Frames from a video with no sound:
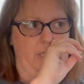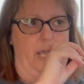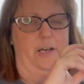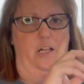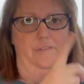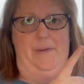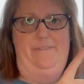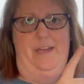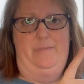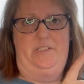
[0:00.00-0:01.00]
and all of my
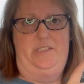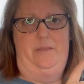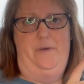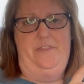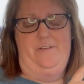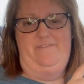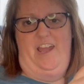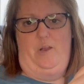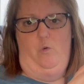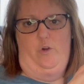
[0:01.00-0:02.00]
fabrics of the month are
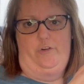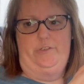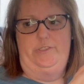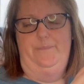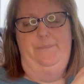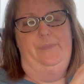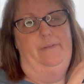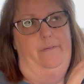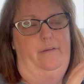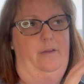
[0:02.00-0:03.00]
fat quarters.
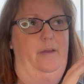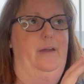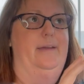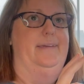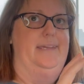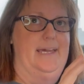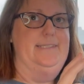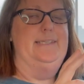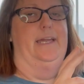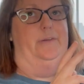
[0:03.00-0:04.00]

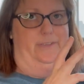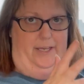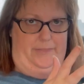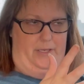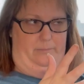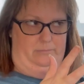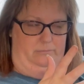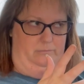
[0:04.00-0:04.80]
Yes, I could cut them.